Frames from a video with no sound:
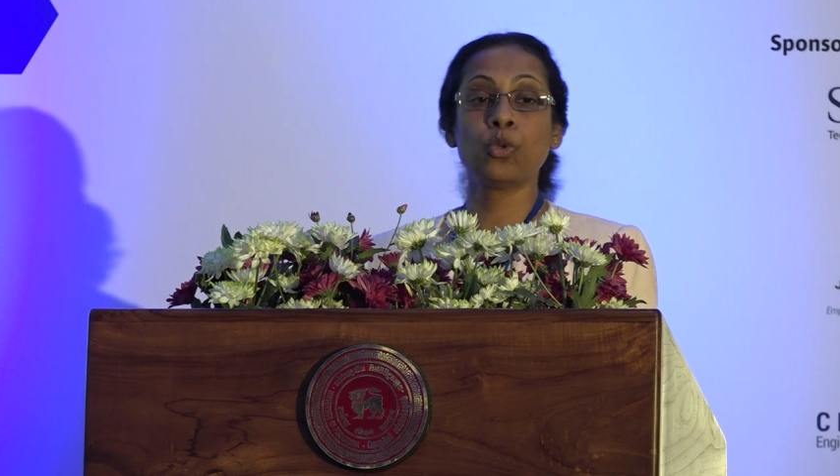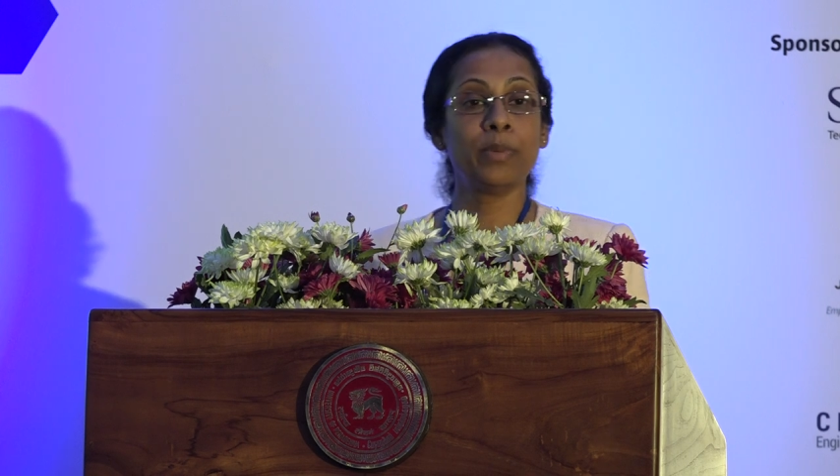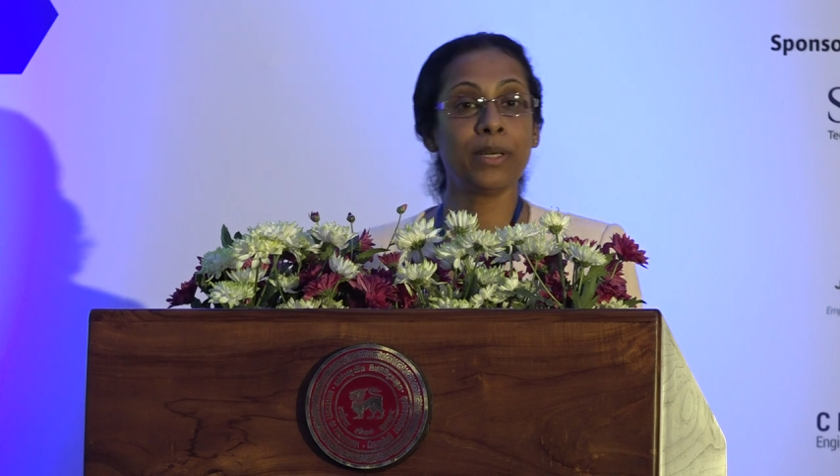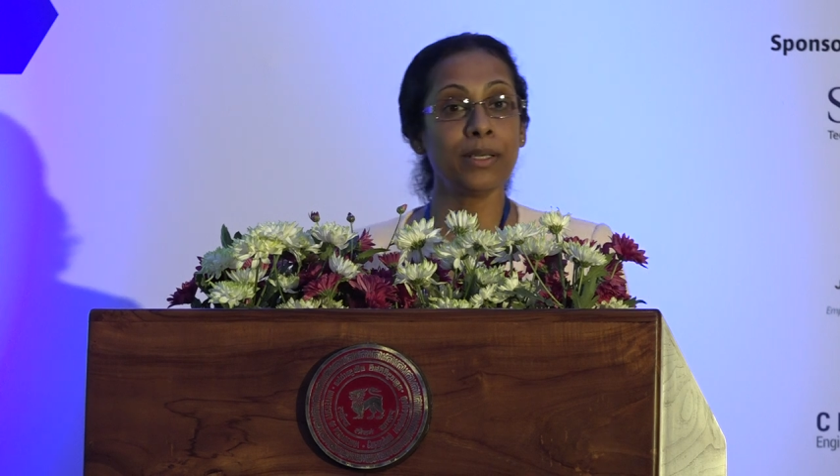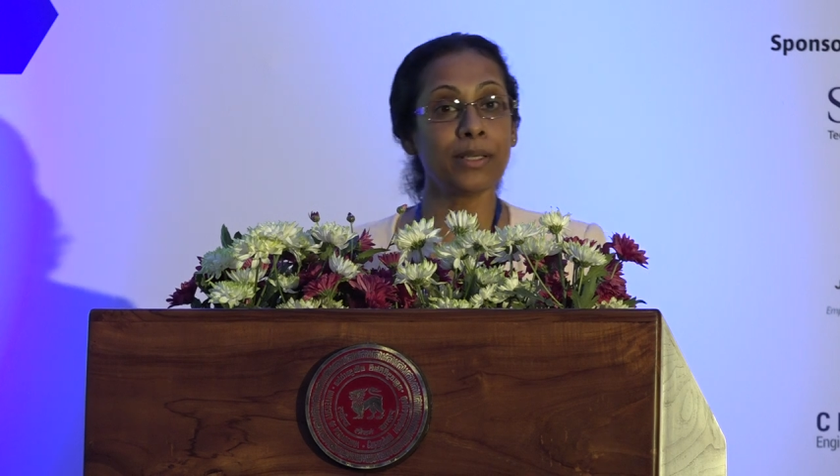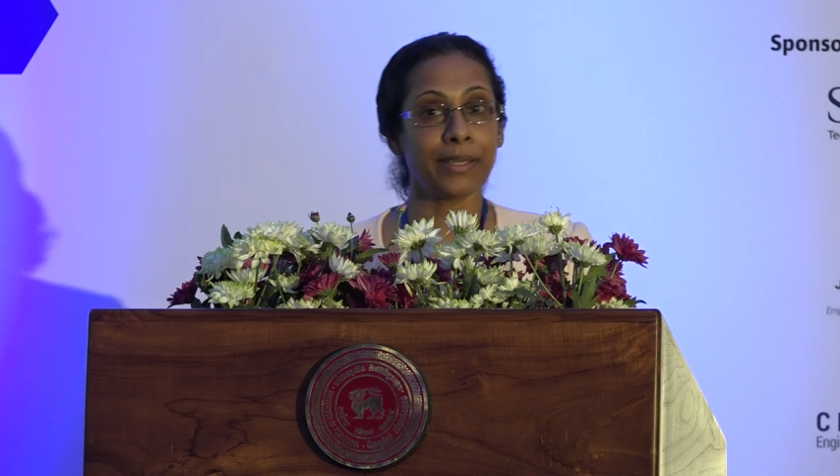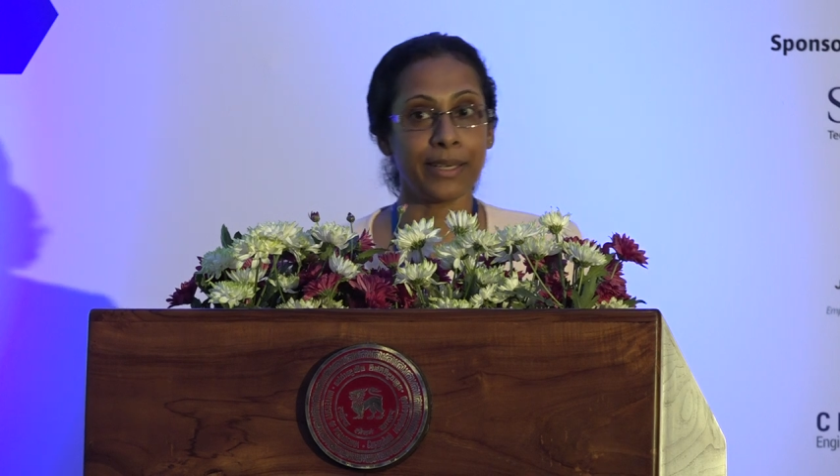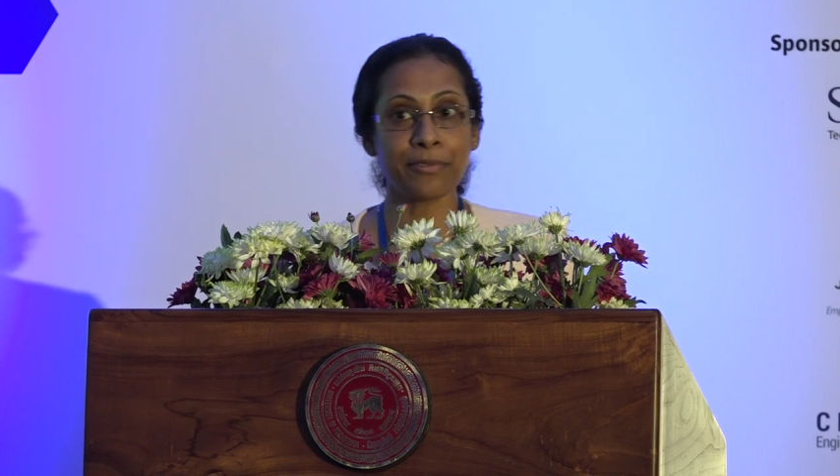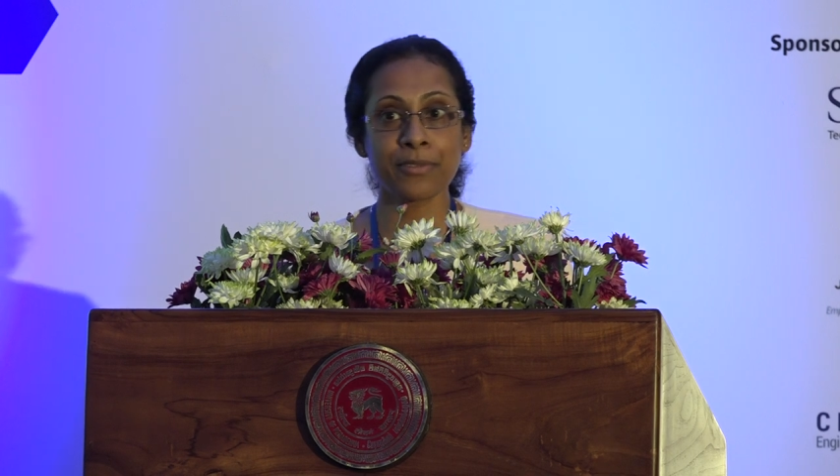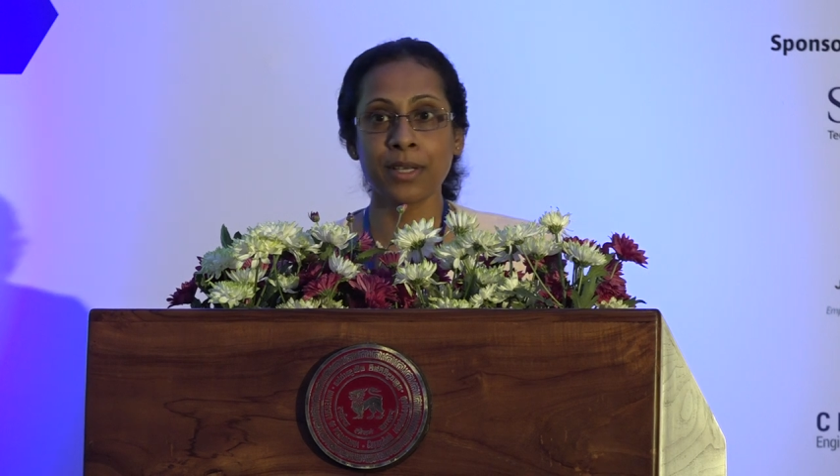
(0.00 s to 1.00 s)
Uber,
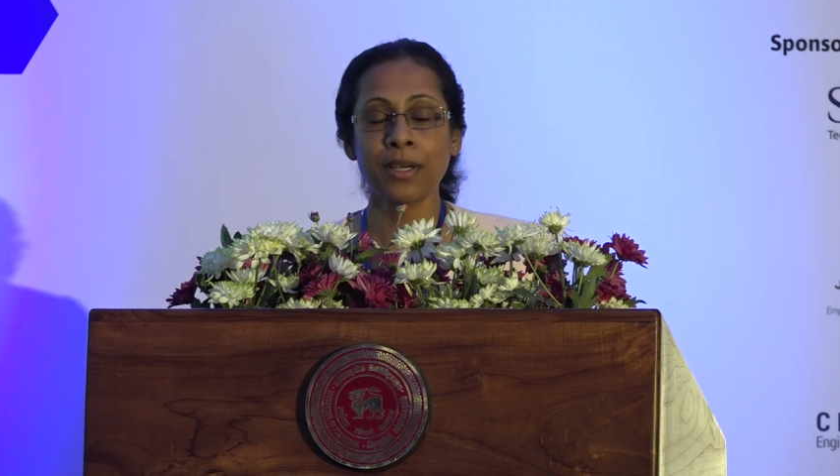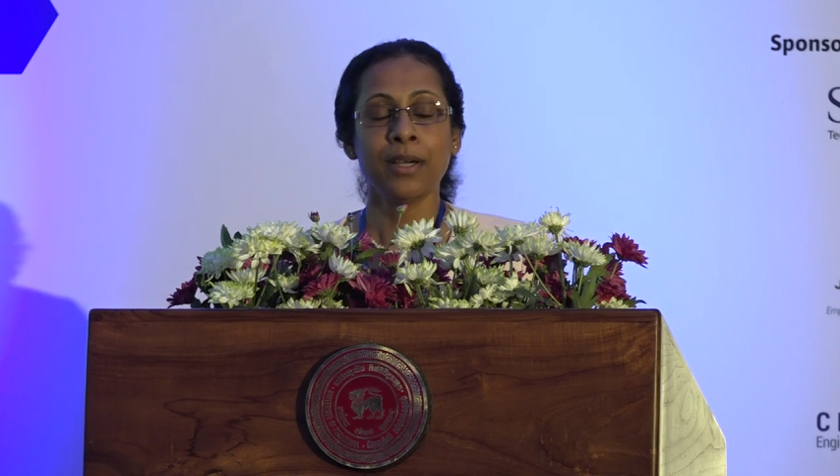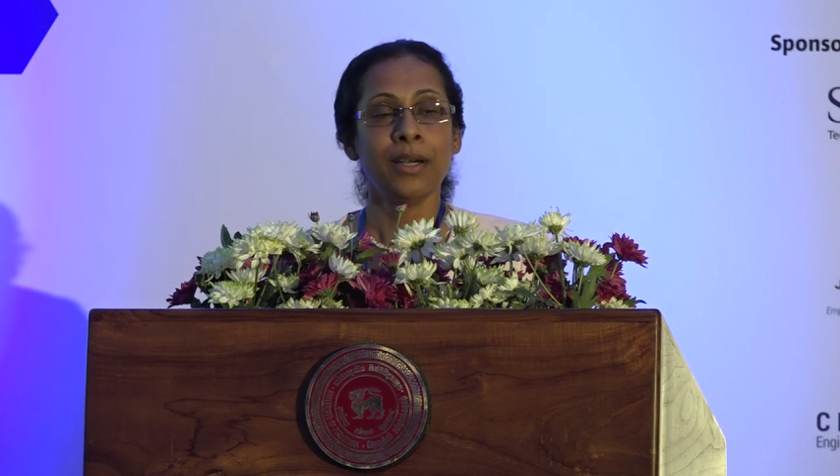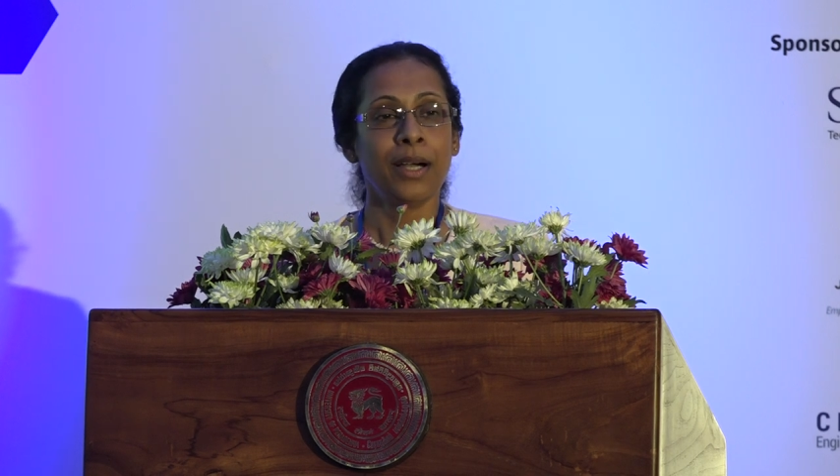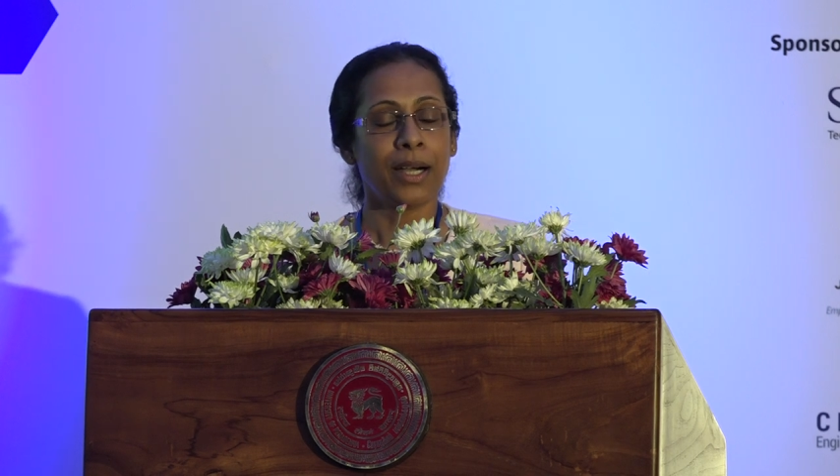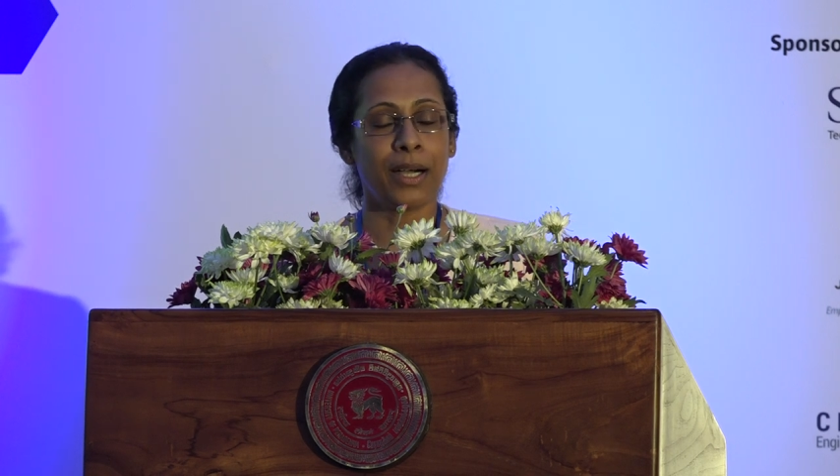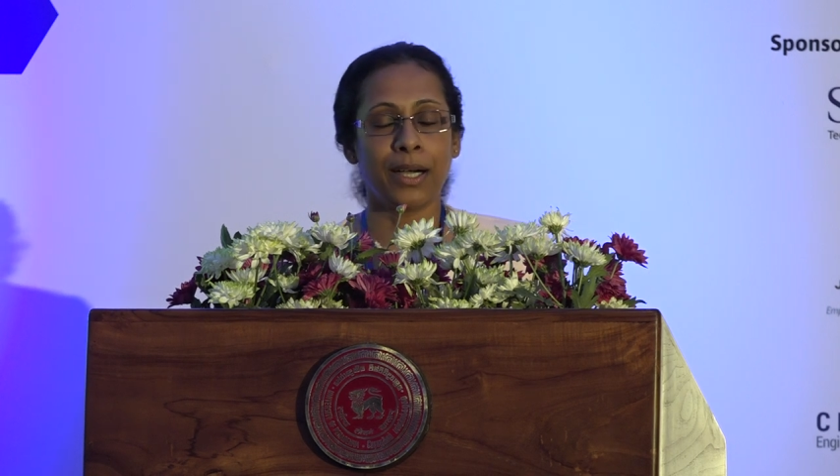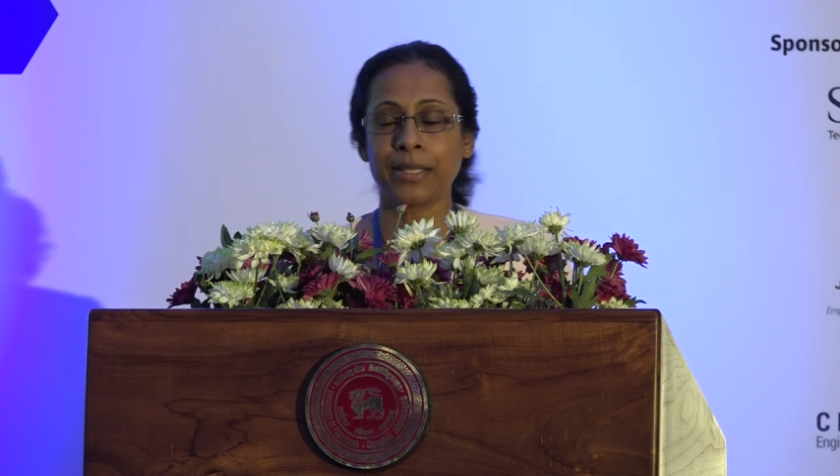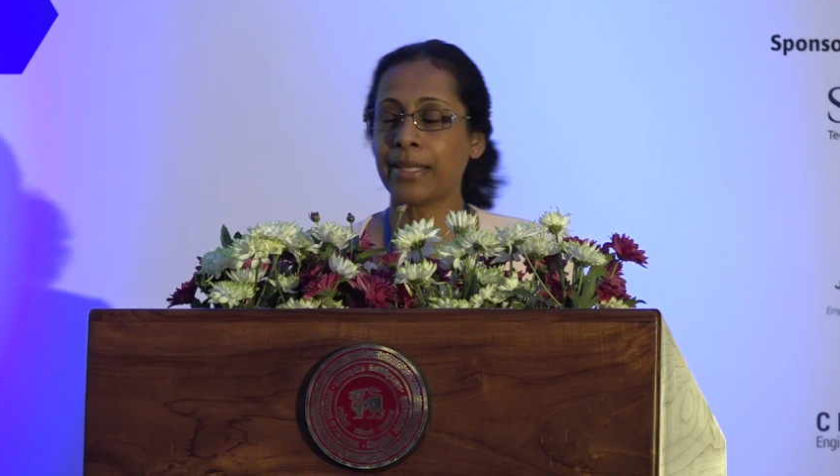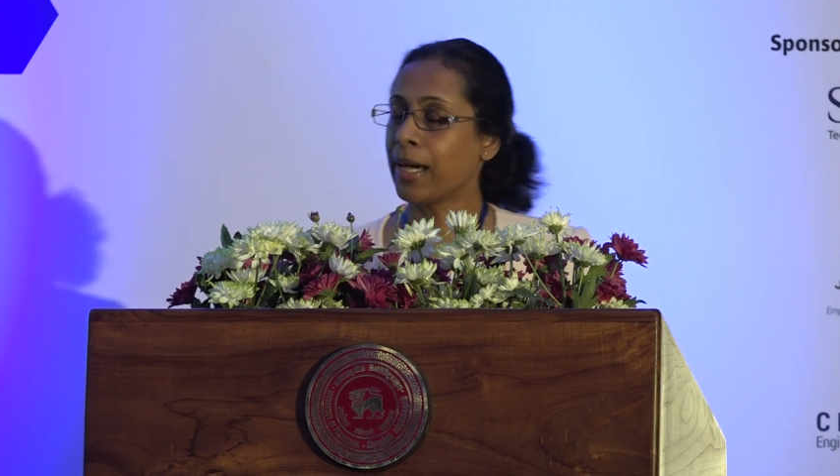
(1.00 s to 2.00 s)
Lyft,
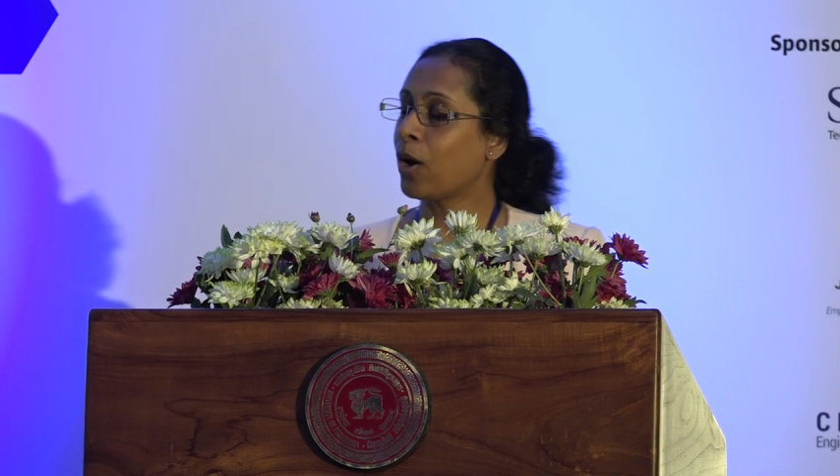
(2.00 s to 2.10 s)
they